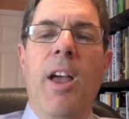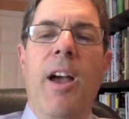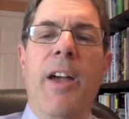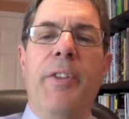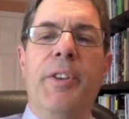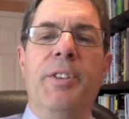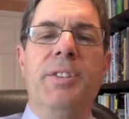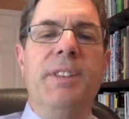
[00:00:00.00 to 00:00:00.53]

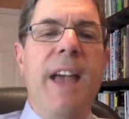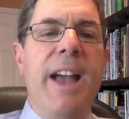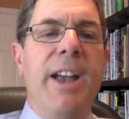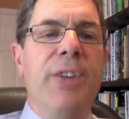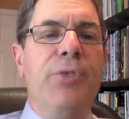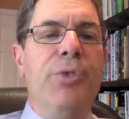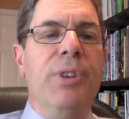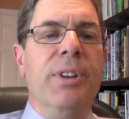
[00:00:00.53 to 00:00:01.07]
And the
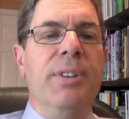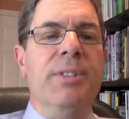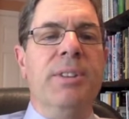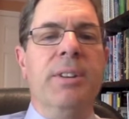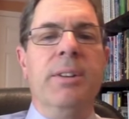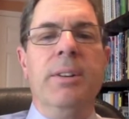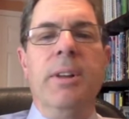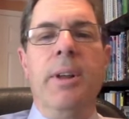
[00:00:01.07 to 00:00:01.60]
second
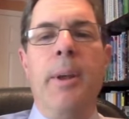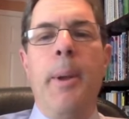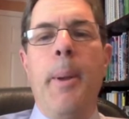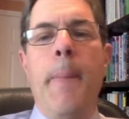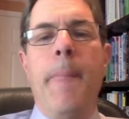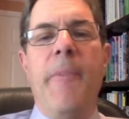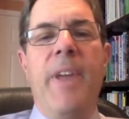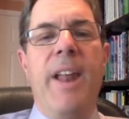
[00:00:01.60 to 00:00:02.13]
reason,
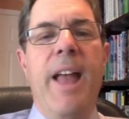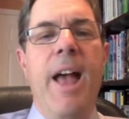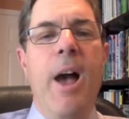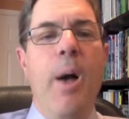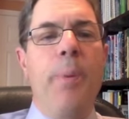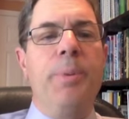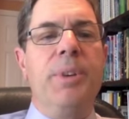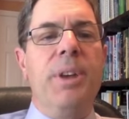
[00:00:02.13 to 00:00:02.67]
it
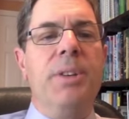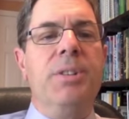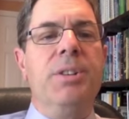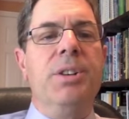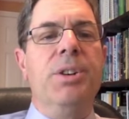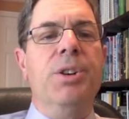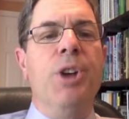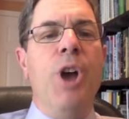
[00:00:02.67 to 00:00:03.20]
helps us
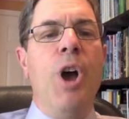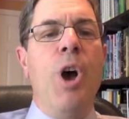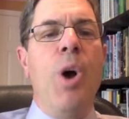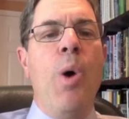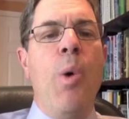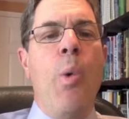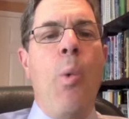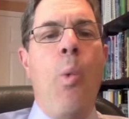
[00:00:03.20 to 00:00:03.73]
to
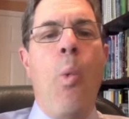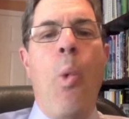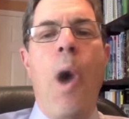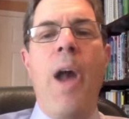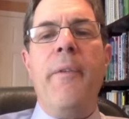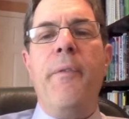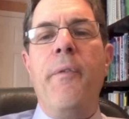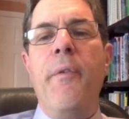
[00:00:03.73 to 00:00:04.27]
know
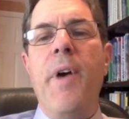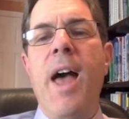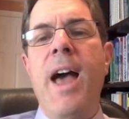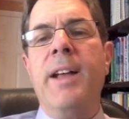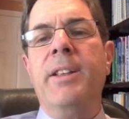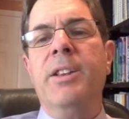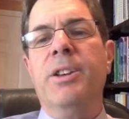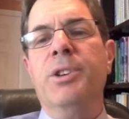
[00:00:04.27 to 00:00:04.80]
what
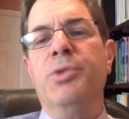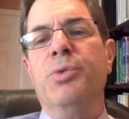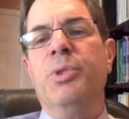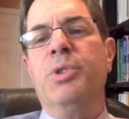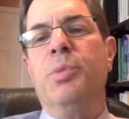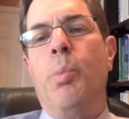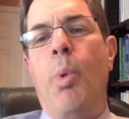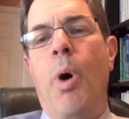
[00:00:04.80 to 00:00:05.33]
factor is
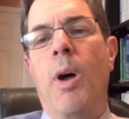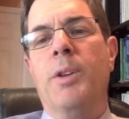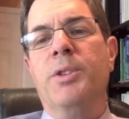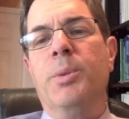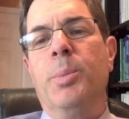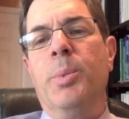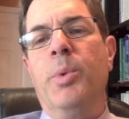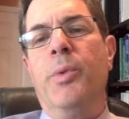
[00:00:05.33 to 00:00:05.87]

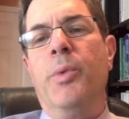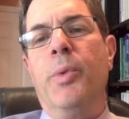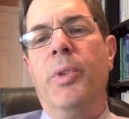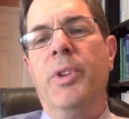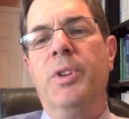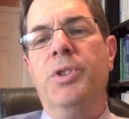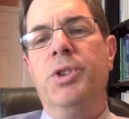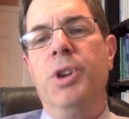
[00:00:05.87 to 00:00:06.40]
responsible for
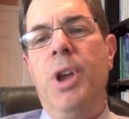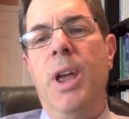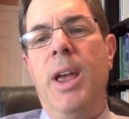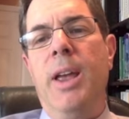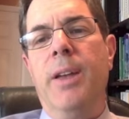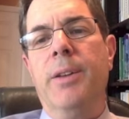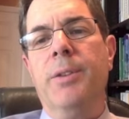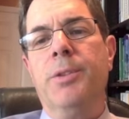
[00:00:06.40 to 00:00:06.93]
the
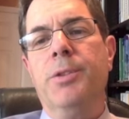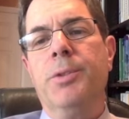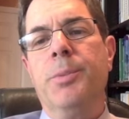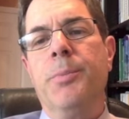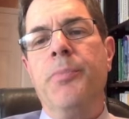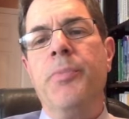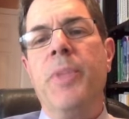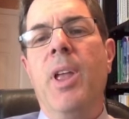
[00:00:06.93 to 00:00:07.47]
change.
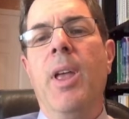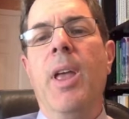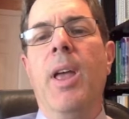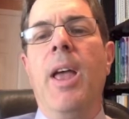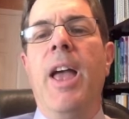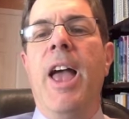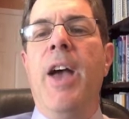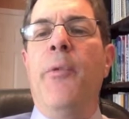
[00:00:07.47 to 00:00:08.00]

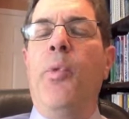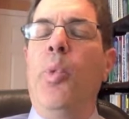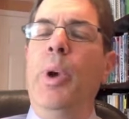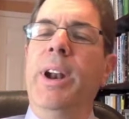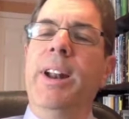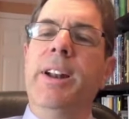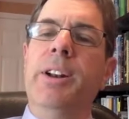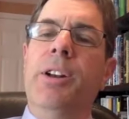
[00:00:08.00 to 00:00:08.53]
If
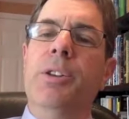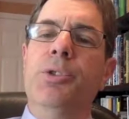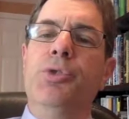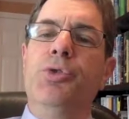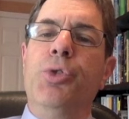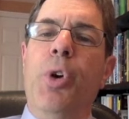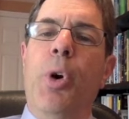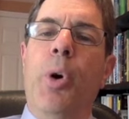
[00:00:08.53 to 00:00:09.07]
we didn't
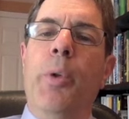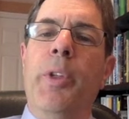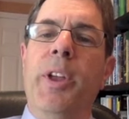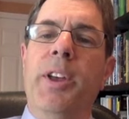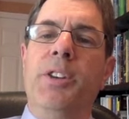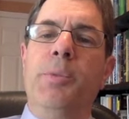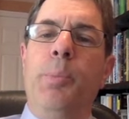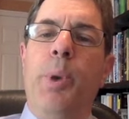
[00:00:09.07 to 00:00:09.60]
control the
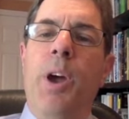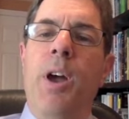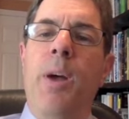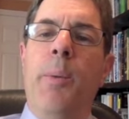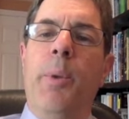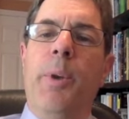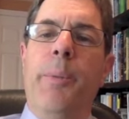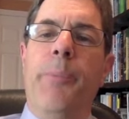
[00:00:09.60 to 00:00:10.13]

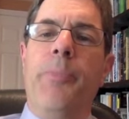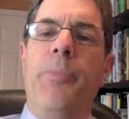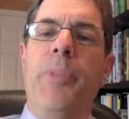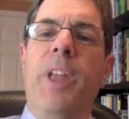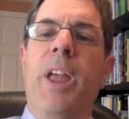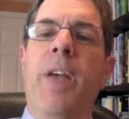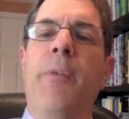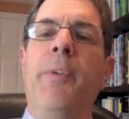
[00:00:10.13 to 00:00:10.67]
experiment,
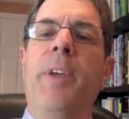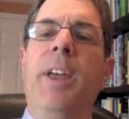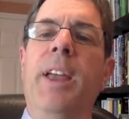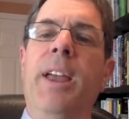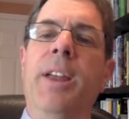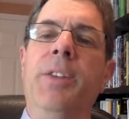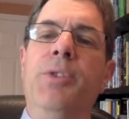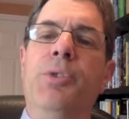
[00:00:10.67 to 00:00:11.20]
if
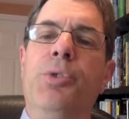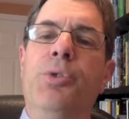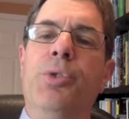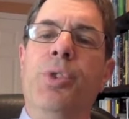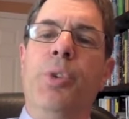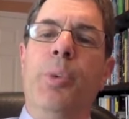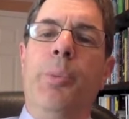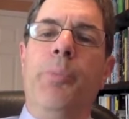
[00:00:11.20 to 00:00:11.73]
each
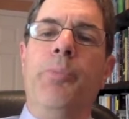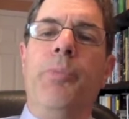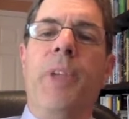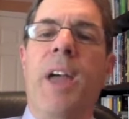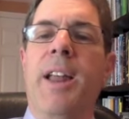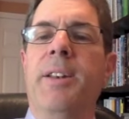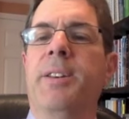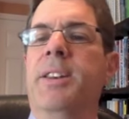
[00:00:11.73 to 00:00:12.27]
group
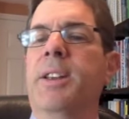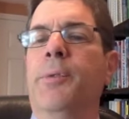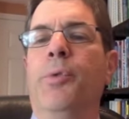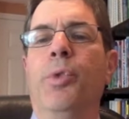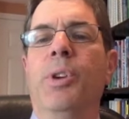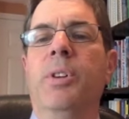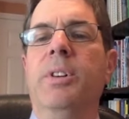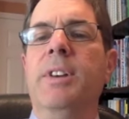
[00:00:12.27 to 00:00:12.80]
had
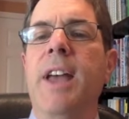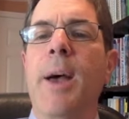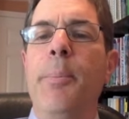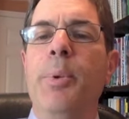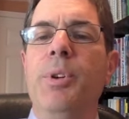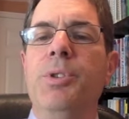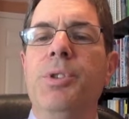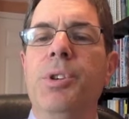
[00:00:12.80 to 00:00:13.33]
different
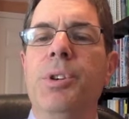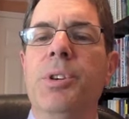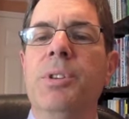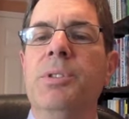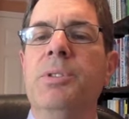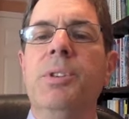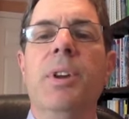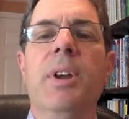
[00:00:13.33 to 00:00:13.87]

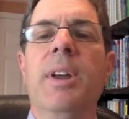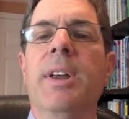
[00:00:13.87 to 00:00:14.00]
temperatures,